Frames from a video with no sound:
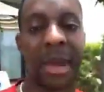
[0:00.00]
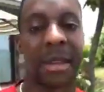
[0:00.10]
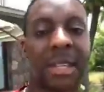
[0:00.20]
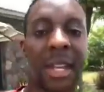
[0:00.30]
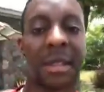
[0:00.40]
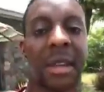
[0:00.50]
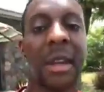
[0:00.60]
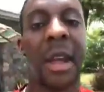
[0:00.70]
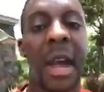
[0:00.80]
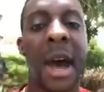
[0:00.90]
Make sense?
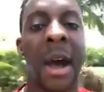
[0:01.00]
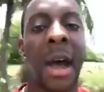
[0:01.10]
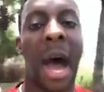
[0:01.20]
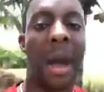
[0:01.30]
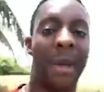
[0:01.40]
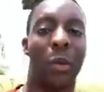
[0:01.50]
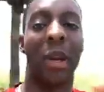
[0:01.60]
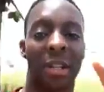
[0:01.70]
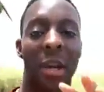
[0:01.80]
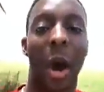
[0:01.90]
I'm in
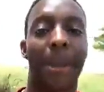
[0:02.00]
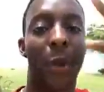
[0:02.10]
what is called